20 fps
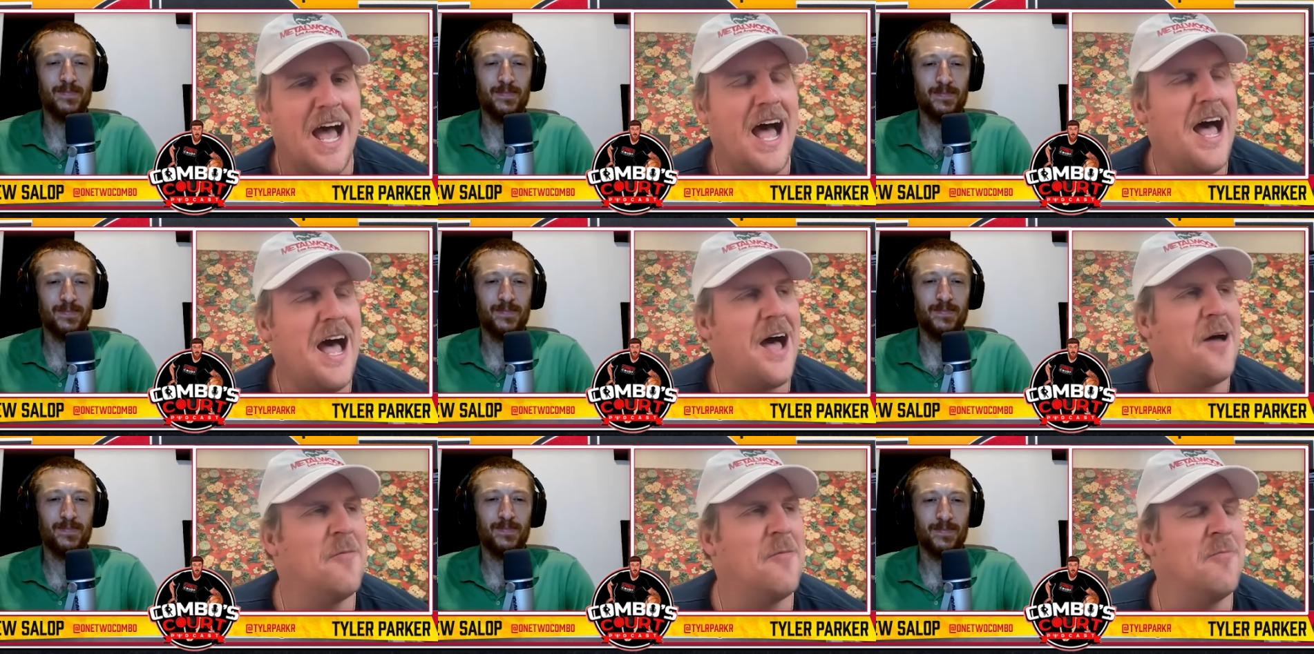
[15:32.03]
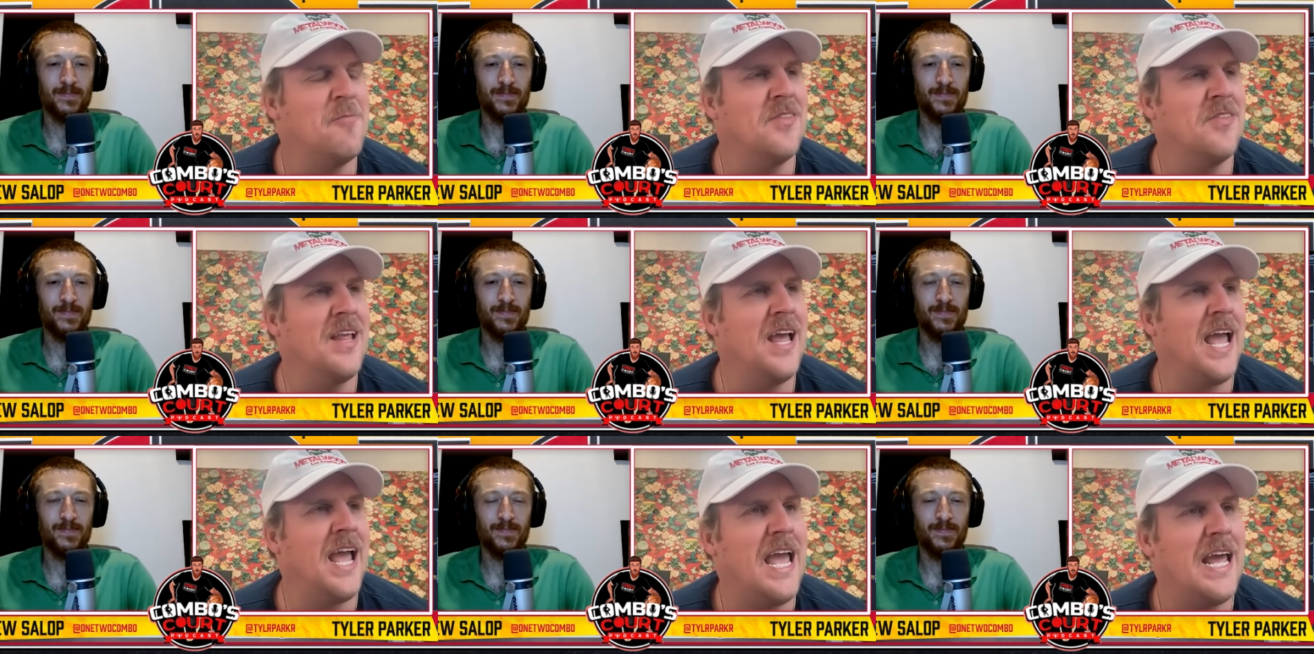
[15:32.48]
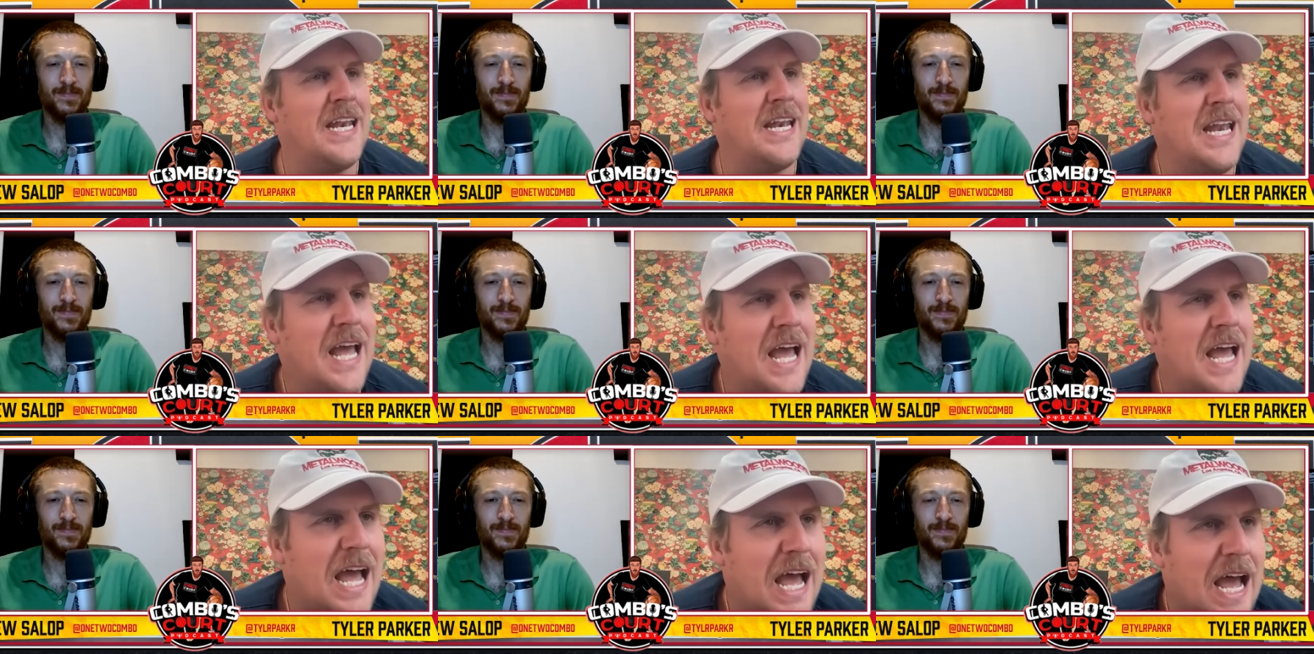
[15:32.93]
Speaker 1: Um, and
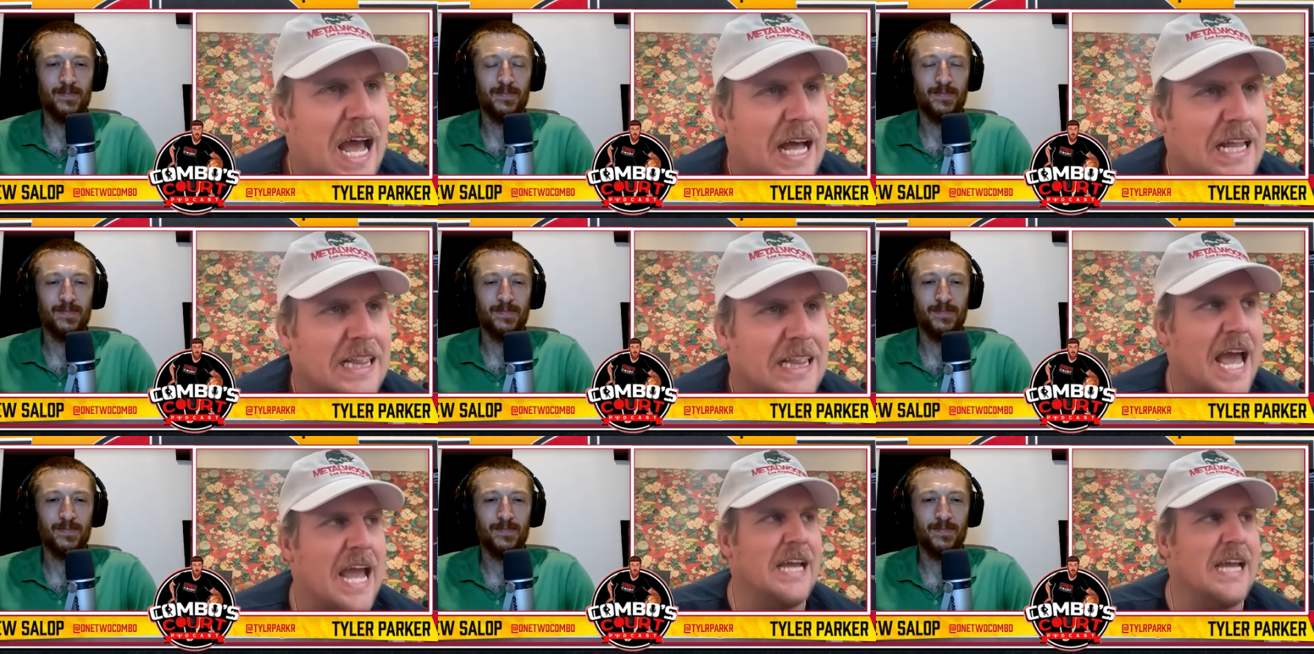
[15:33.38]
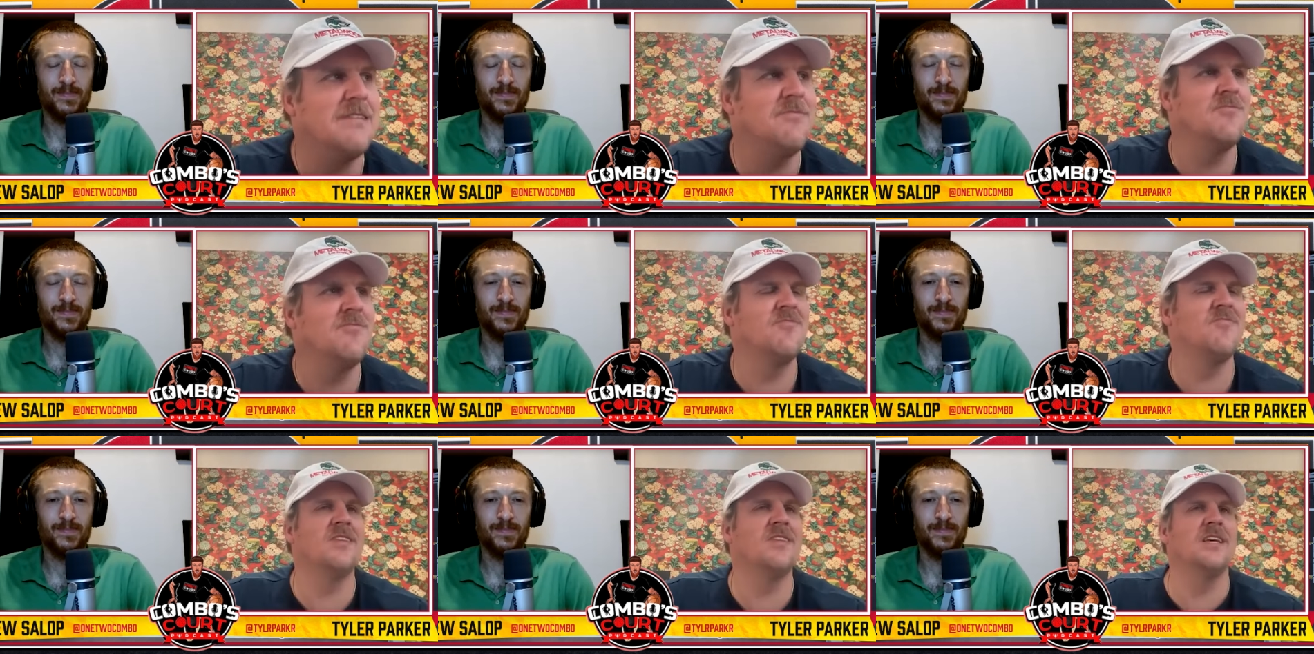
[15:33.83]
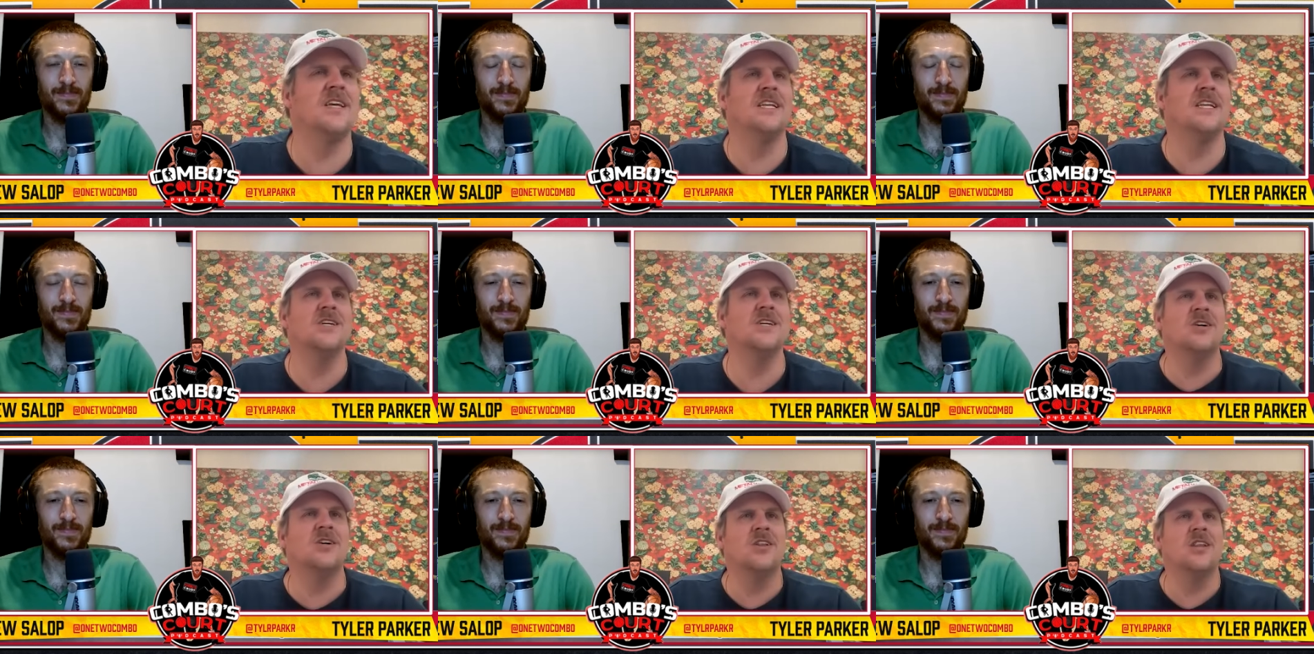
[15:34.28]
uh, like,
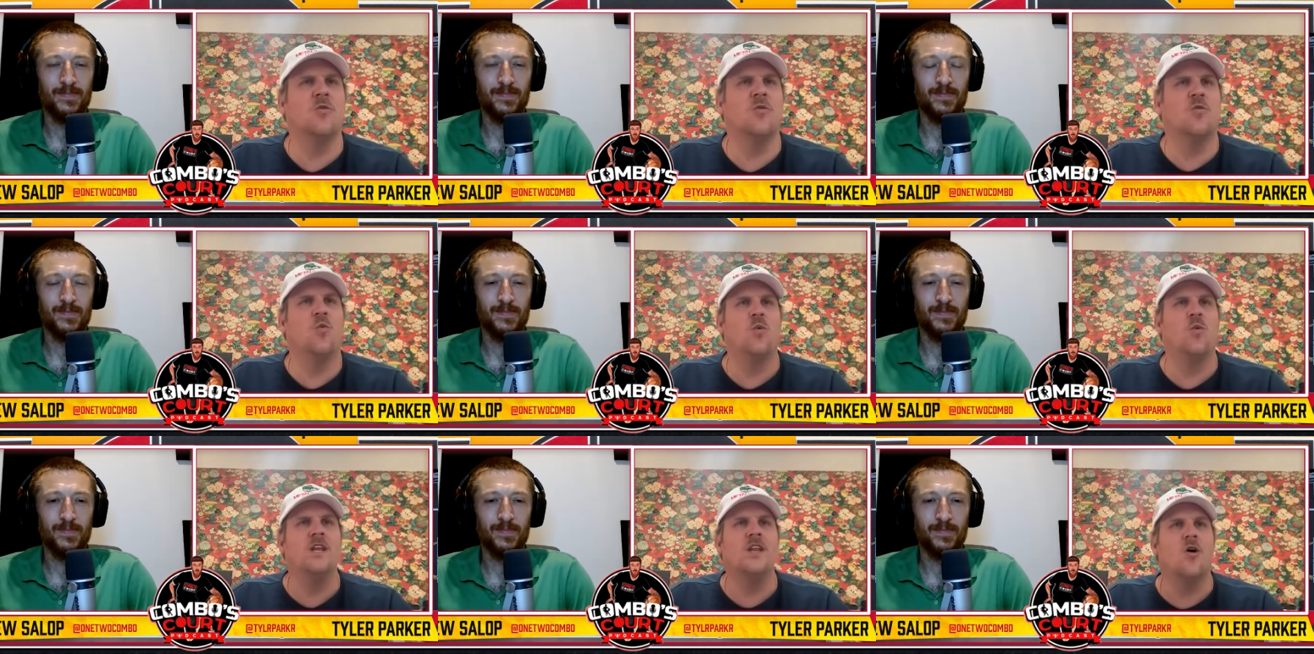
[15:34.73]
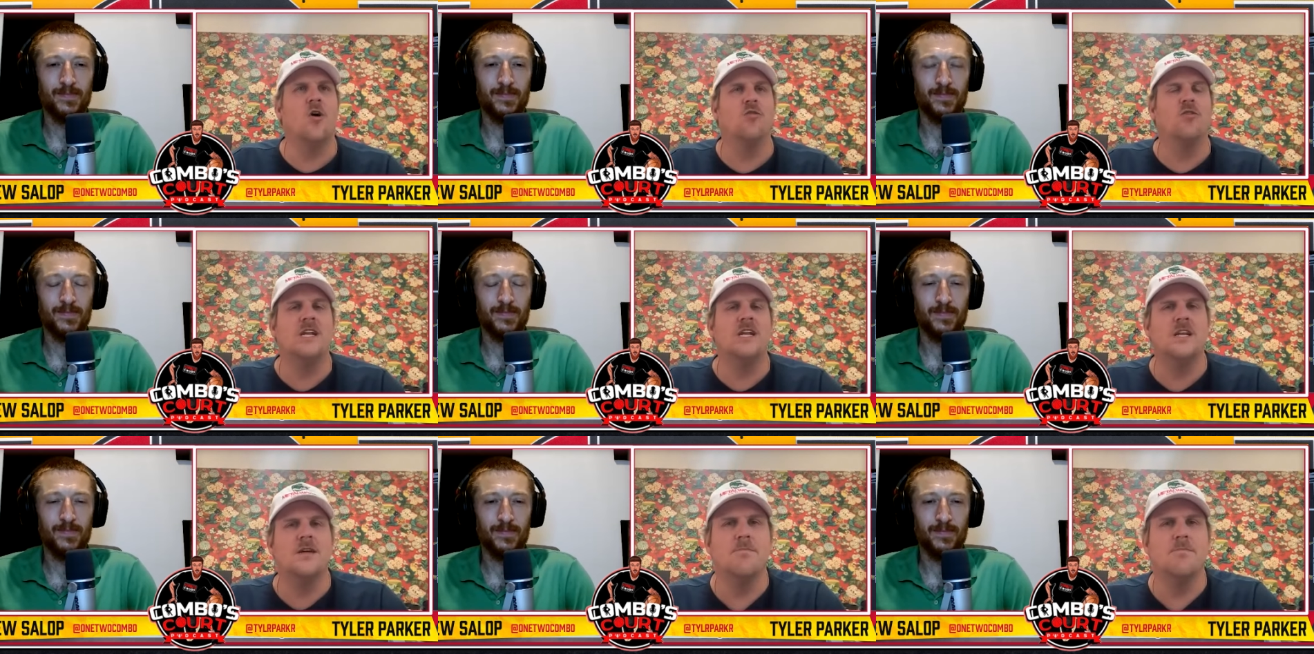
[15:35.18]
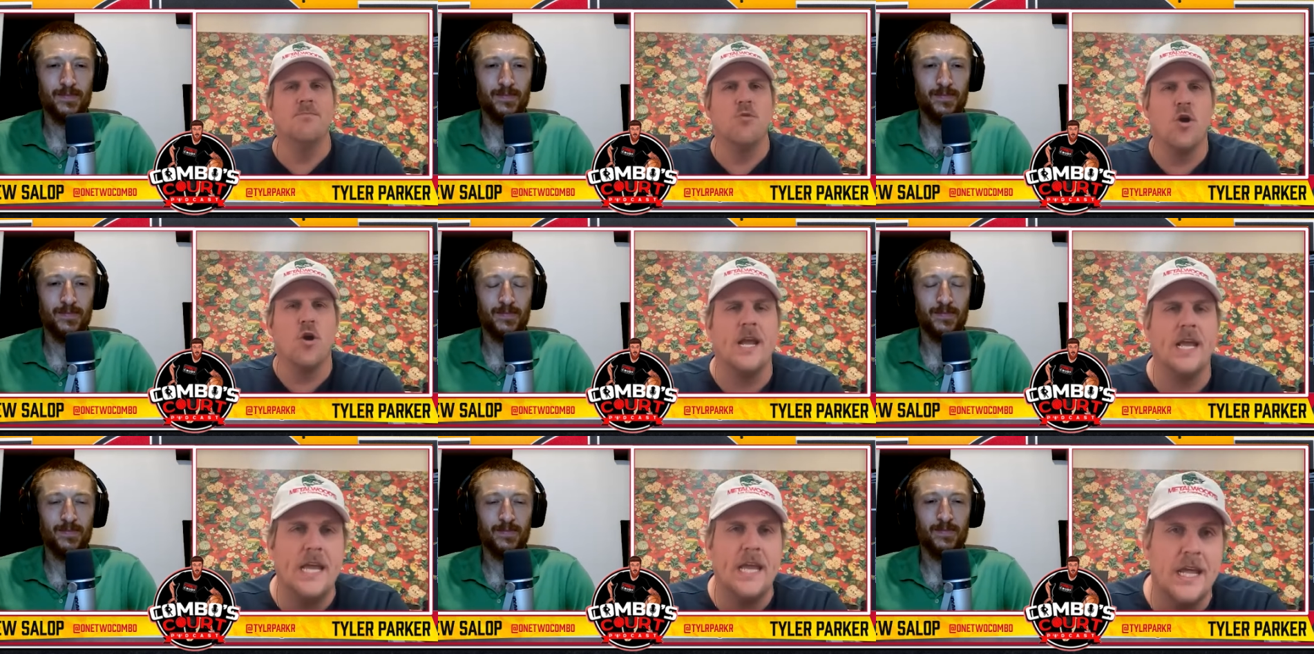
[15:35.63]
we don't need to
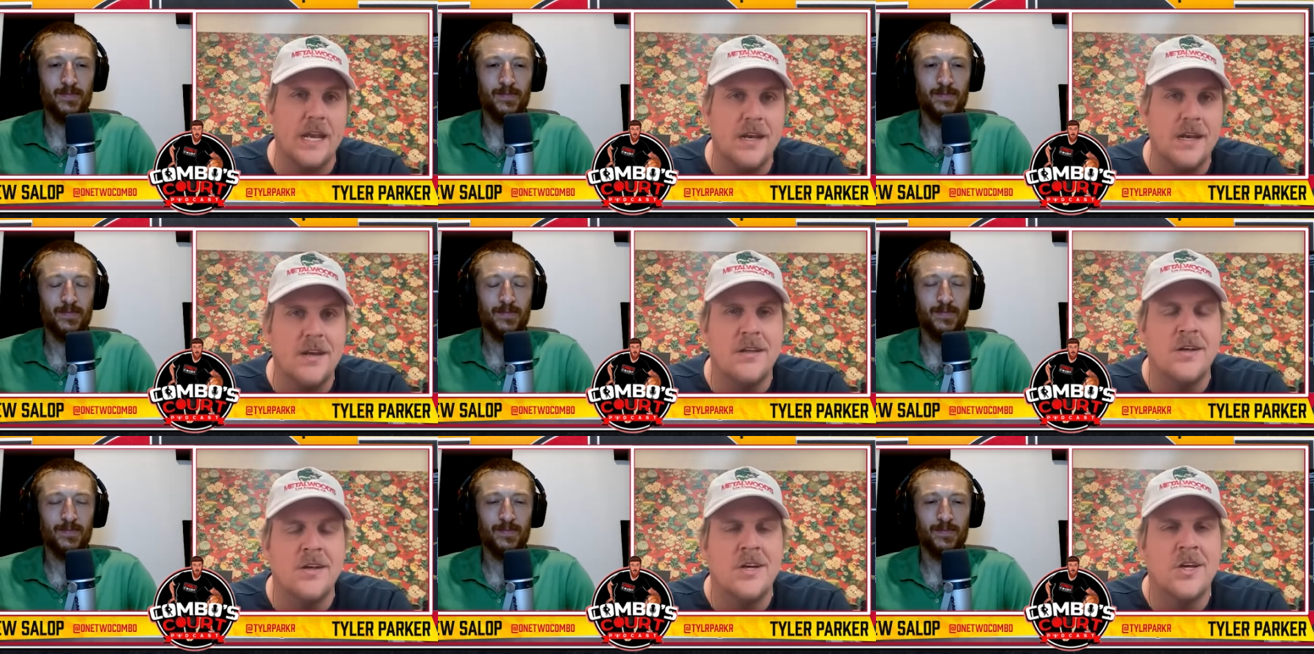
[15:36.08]
bring in